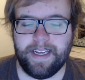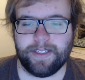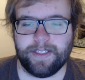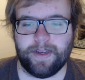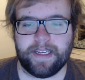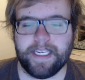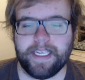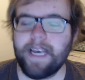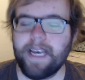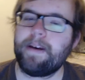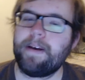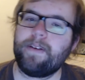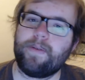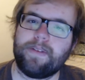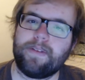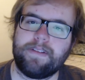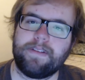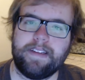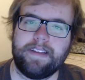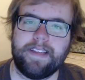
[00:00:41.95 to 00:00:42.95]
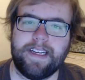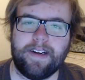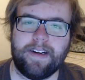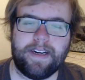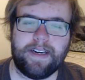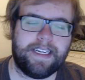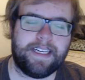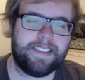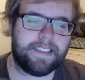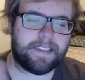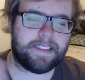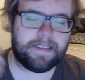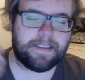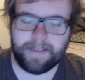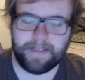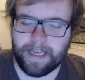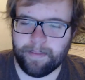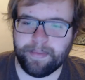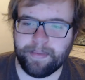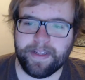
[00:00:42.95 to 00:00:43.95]
So I kept my order in there, and I
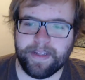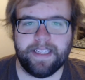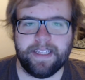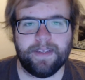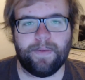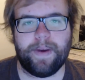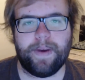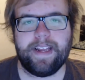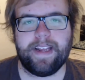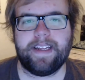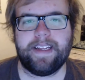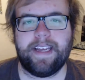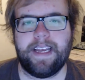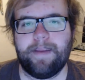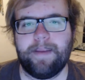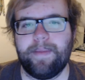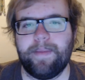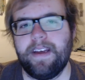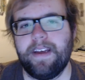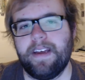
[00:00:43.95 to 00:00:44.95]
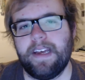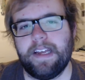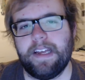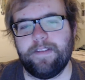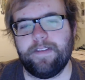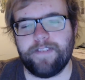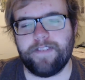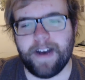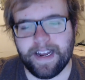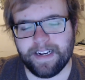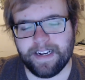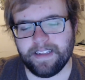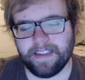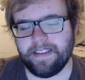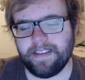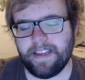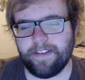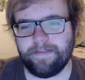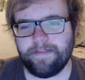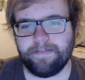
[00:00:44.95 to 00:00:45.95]
just kept playing the waiting game, and
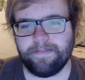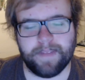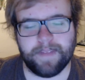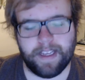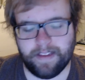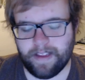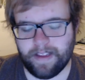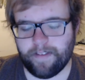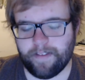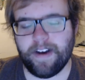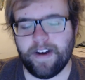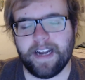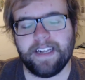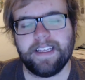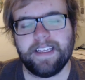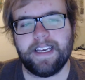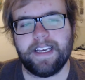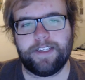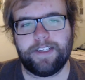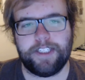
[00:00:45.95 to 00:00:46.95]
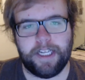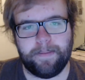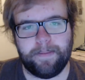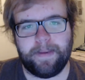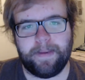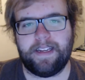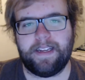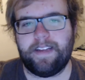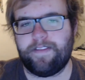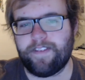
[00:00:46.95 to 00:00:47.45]
finally, they finally got a shipment.